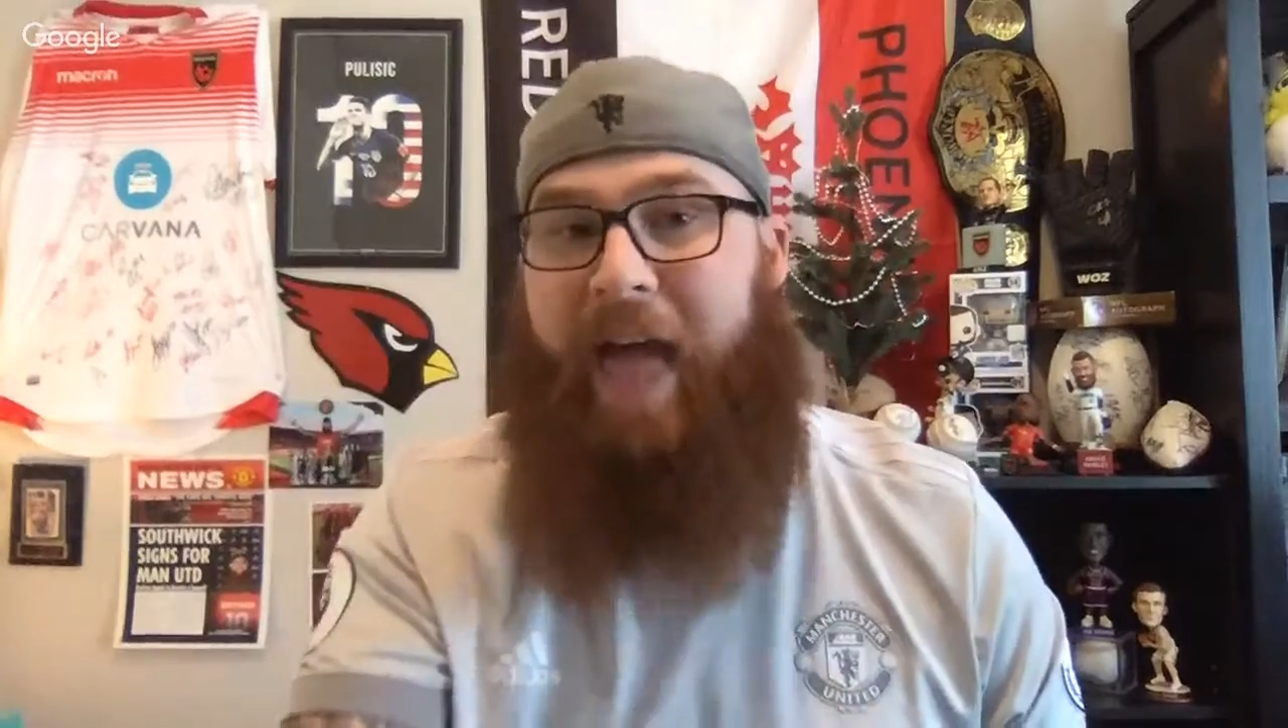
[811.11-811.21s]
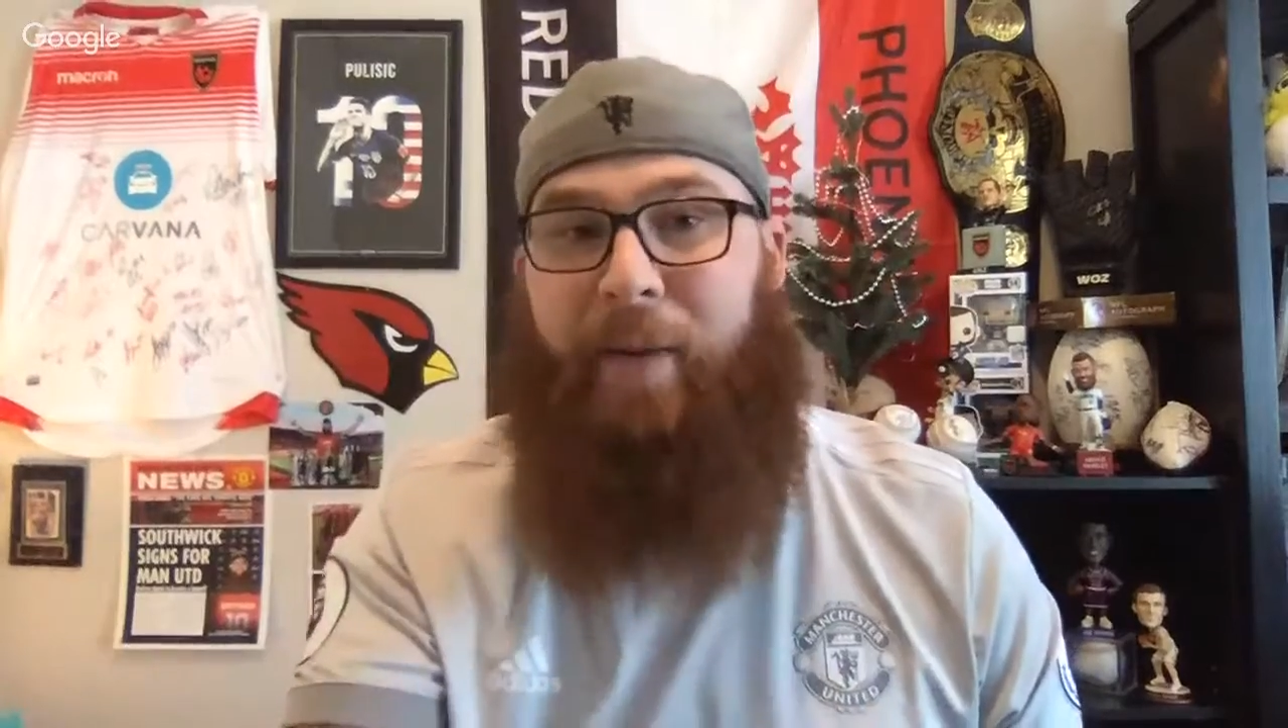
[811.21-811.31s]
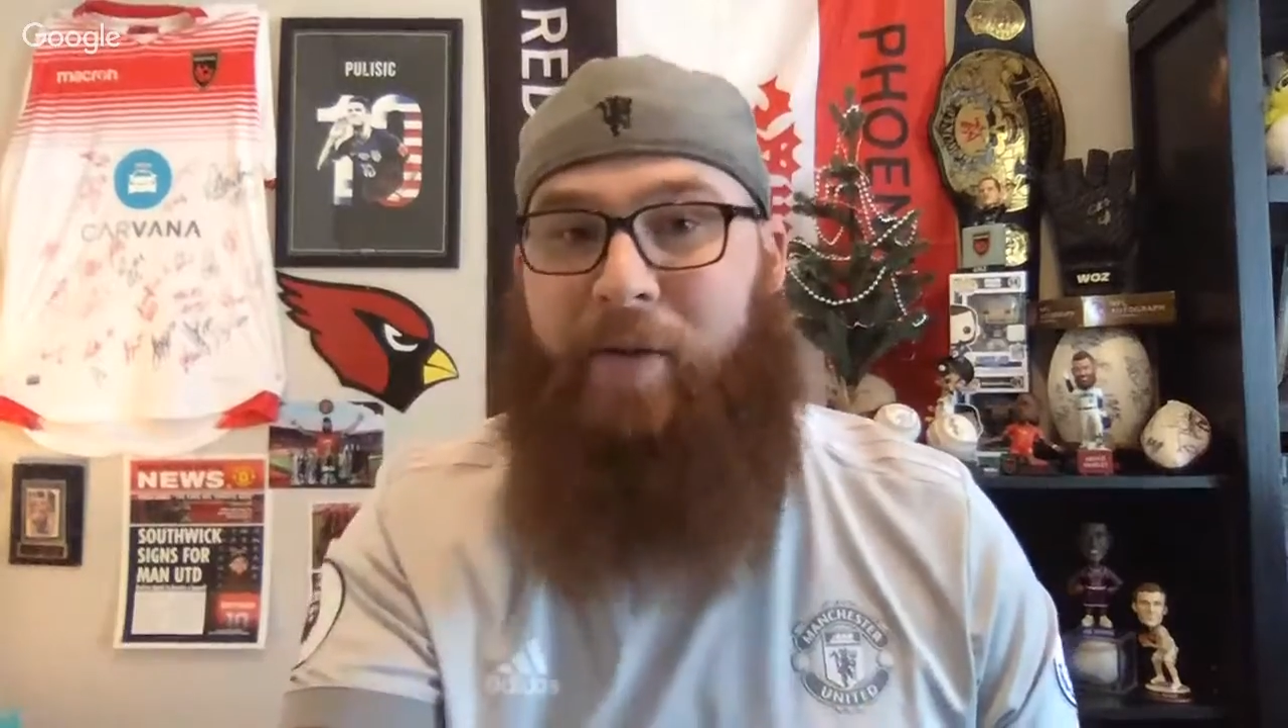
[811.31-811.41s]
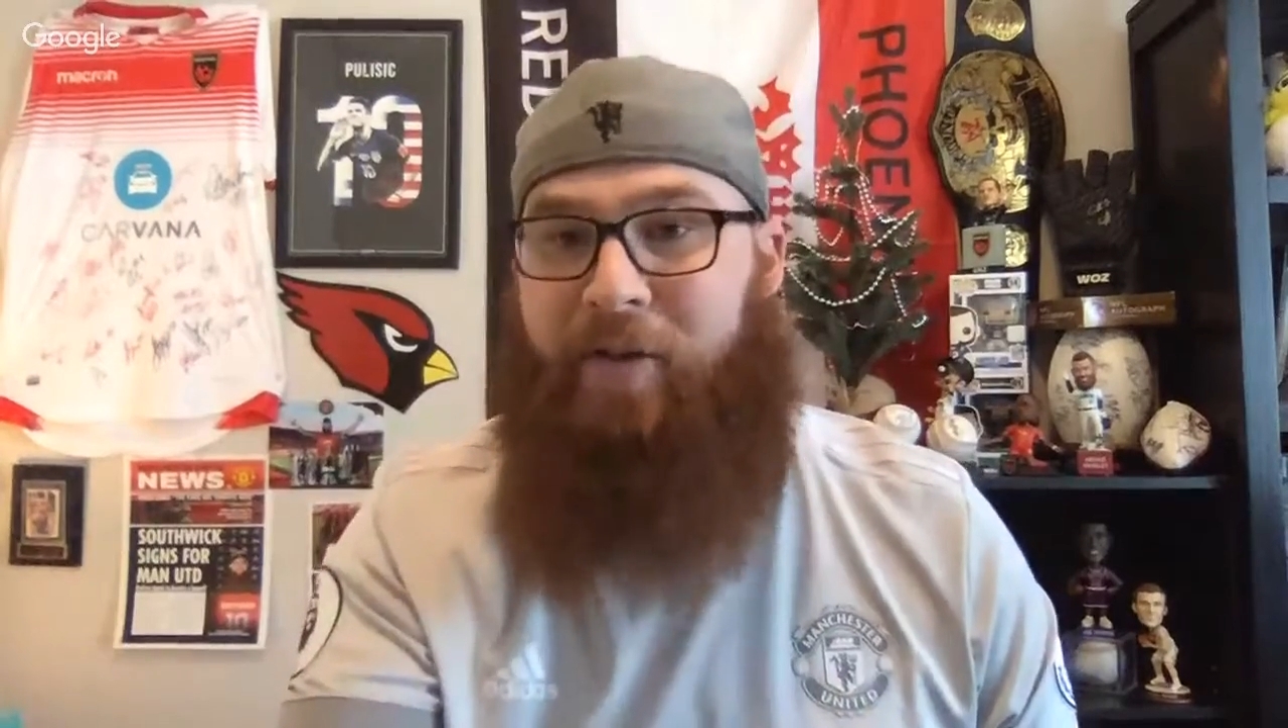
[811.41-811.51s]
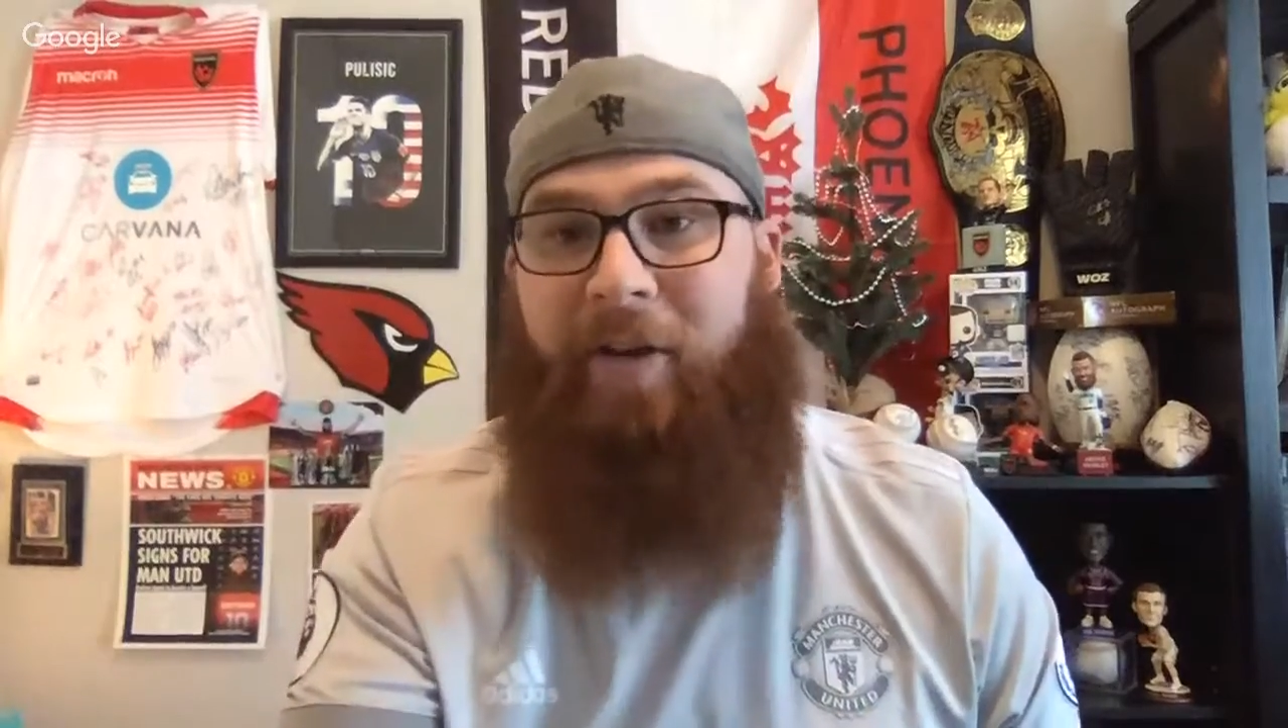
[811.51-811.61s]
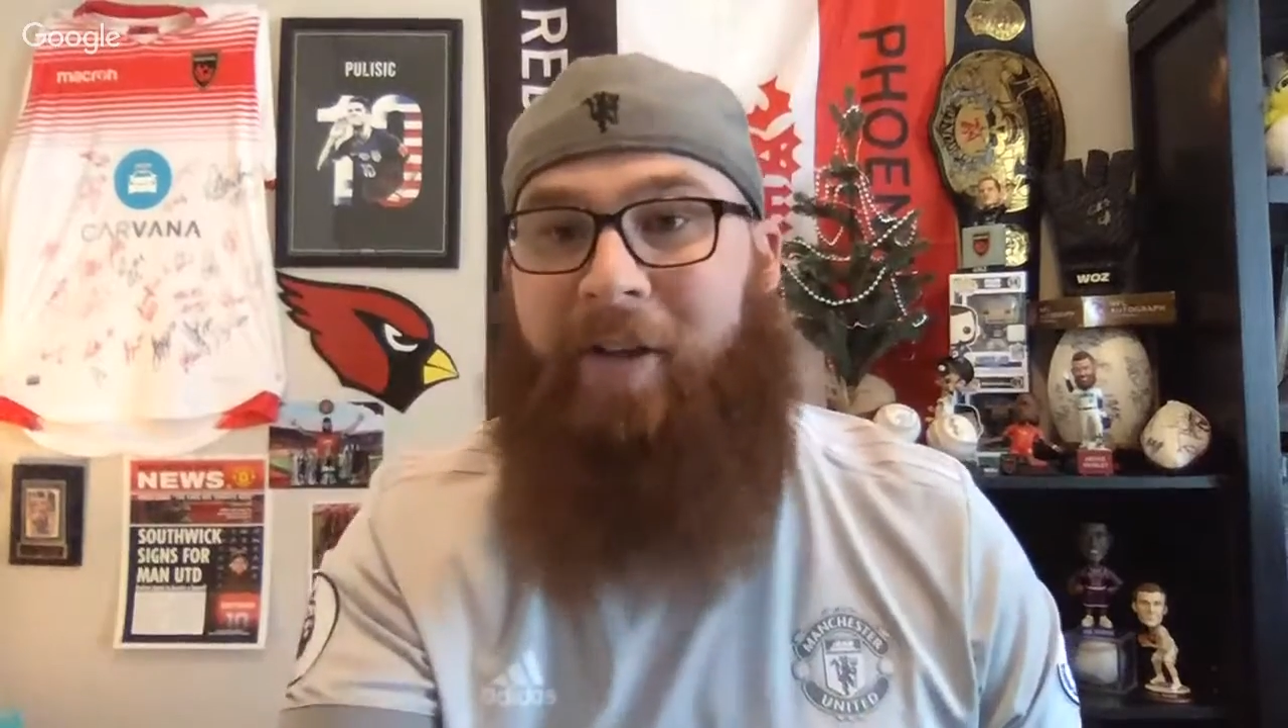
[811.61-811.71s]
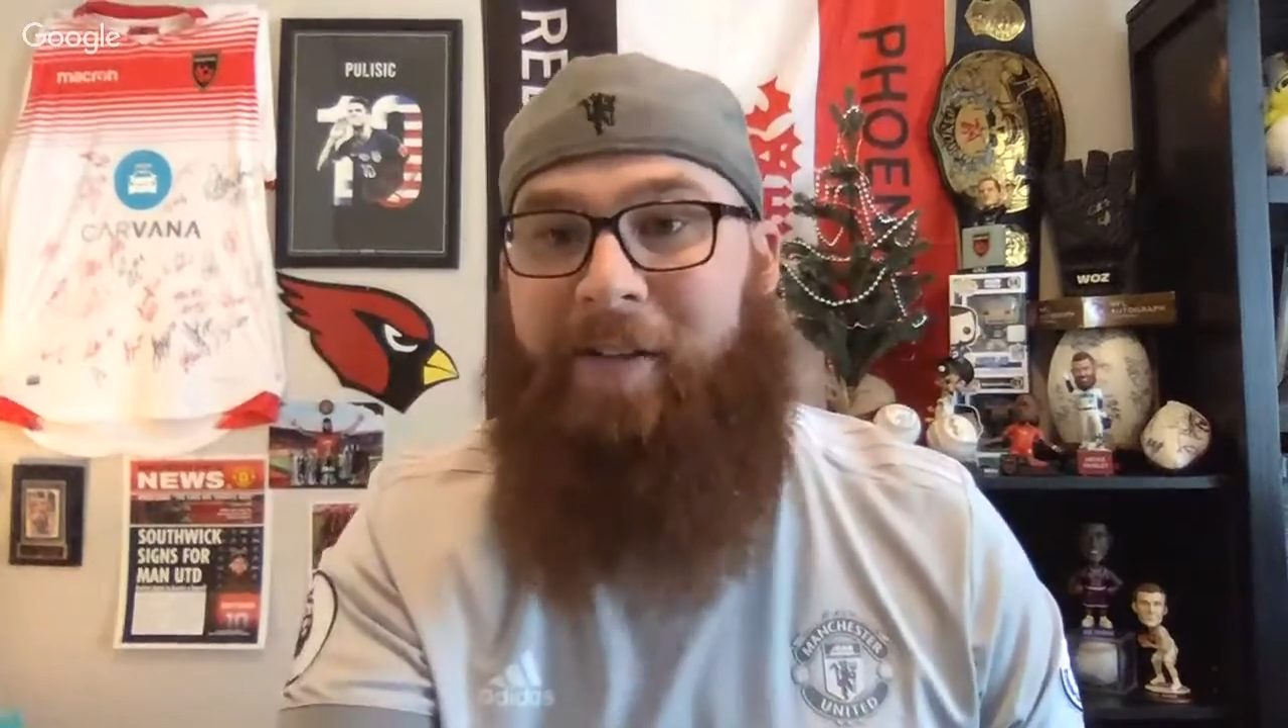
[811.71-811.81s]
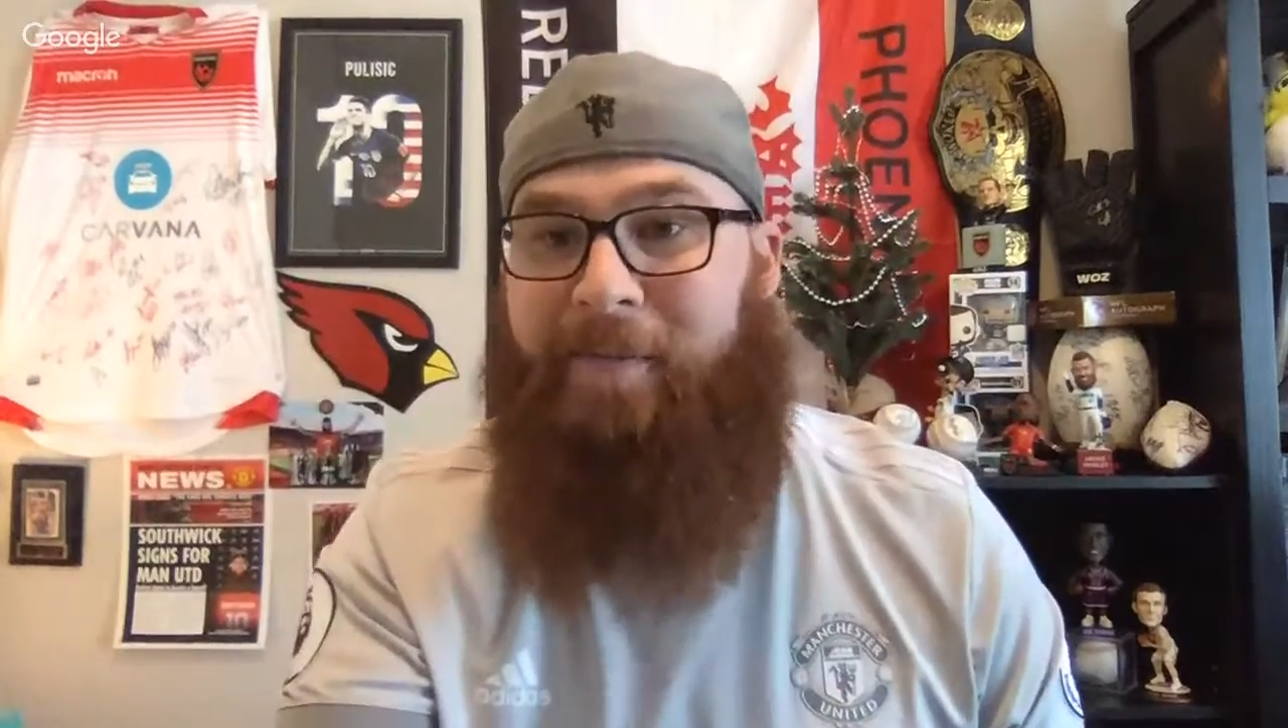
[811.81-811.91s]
that result.